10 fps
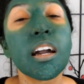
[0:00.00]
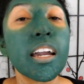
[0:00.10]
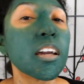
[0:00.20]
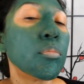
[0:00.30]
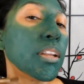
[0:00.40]

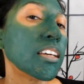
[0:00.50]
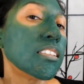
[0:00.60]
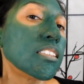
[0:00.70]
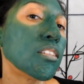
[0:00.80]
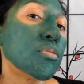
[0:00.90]
I'm
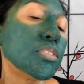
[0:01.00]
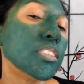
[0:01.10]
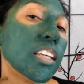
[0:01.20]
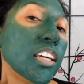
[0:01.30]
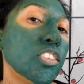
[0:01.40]
applying some
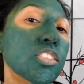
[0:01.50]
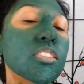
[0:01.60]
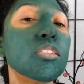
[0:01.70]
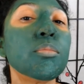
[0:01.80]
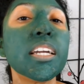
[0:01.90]

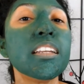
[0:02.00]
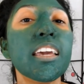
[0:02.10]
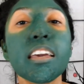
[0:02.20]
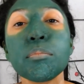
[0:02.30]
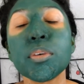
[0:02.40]
foundation on my
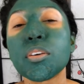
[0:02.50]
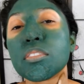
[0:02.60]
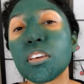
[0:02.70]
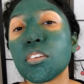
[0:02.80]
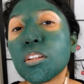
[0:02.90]
neck
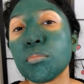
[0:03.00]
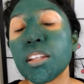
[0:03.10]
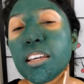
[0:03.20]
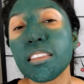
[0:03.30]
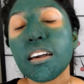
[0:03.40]
because I'm going to
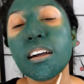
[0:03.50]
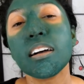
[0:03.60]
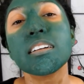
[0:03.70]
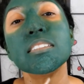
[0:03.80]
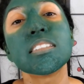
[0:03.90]
apply
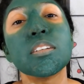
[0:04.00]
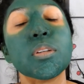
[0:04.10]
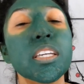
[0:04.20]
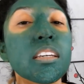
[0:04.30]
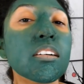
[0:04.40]
the
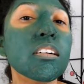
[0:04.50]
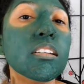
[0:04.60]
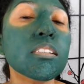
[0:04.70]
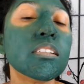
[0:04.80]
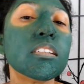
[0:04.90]
green
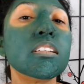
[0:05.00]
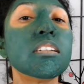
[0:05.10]
color.